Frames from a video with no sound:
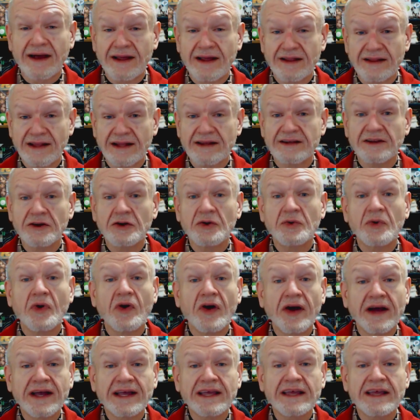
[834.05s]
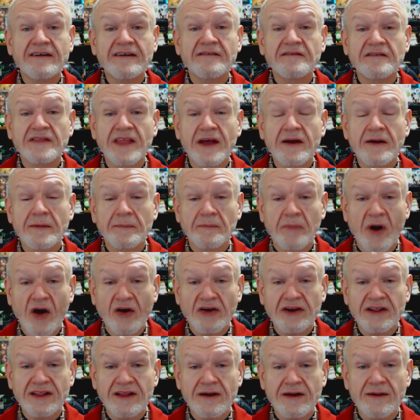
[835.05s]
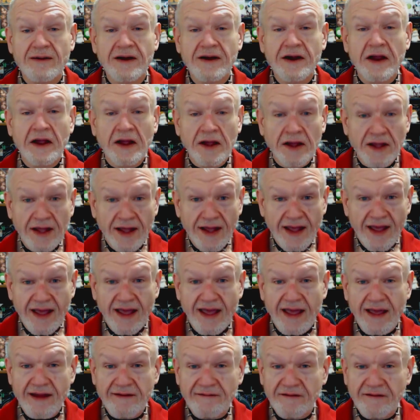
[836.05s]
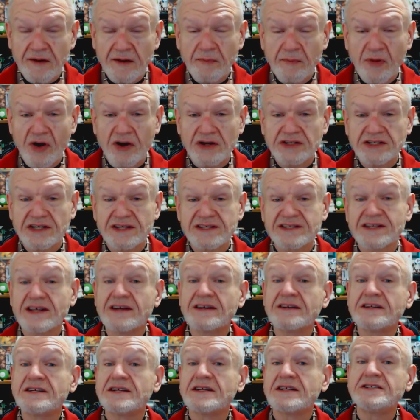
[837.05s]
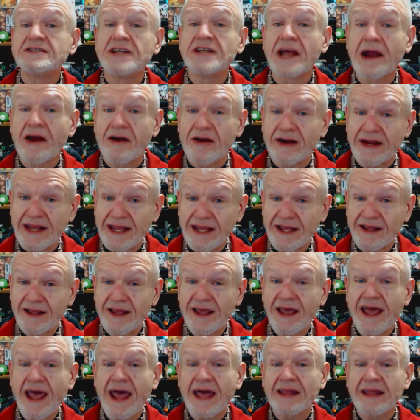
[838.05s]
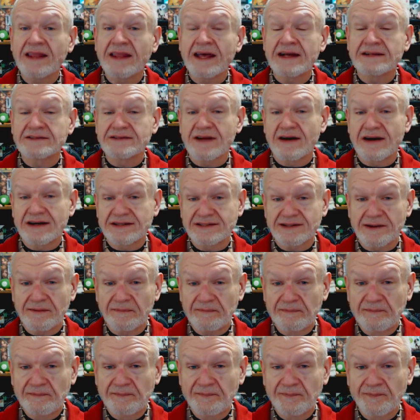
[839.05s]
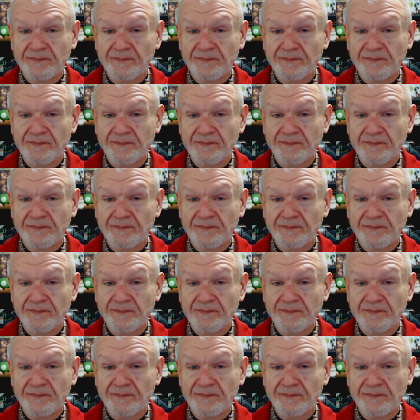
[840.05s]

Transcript: And they do give their part of their every purchase to charity, and that's awesome.